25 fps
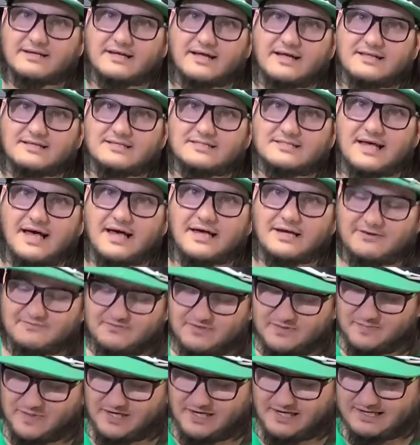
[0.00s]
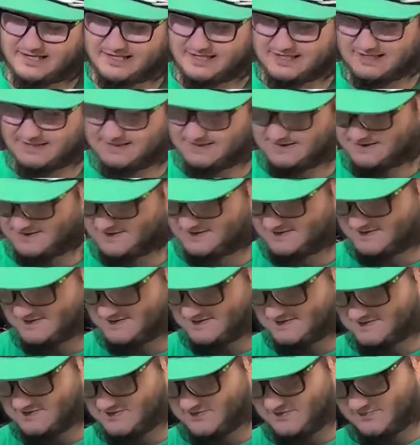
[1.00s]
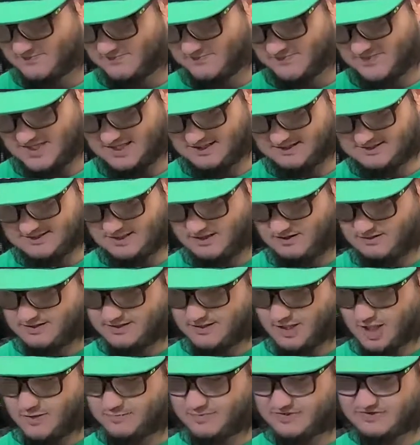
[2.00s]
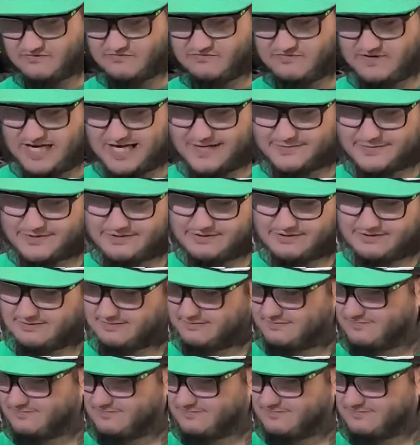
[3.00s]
inside of the body. It's all carbon fiber.